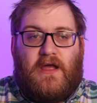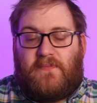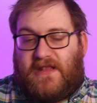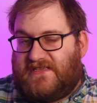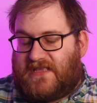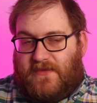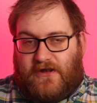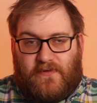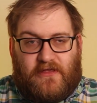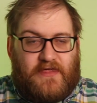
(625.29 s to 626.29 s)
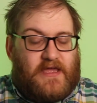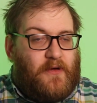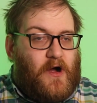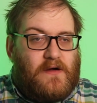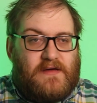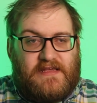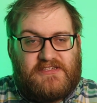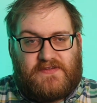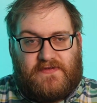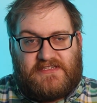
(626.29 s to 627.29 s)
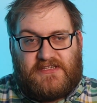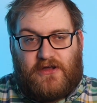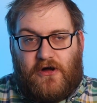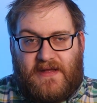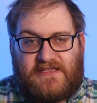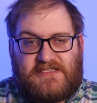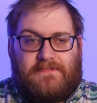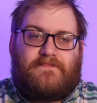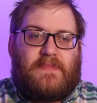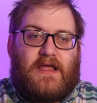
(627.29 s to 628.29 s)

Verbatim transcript: Please let me know what you think about all of these stories in the comments.